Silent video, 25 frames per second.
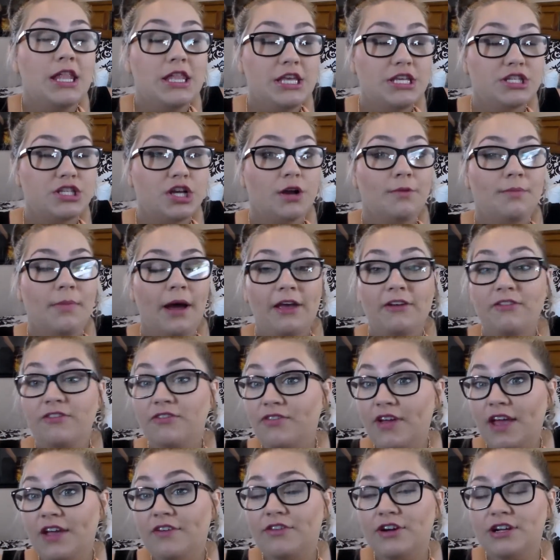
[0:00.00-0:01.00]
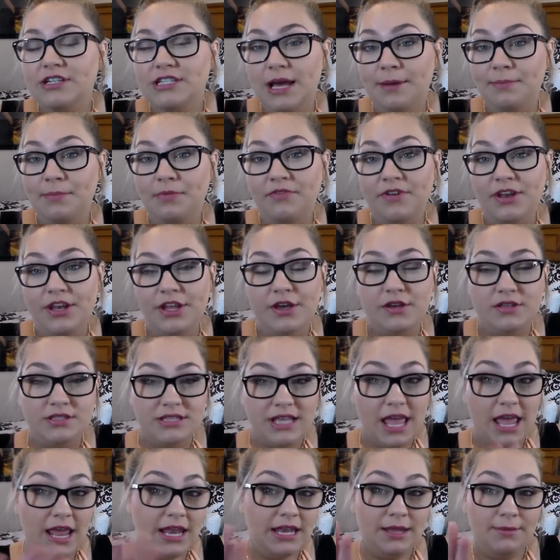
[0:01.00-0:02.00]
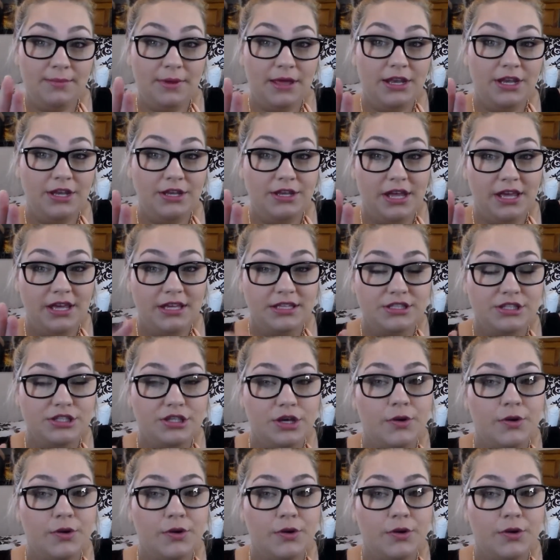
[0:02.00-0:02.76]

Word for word: these are my favorite type of videos anybody does.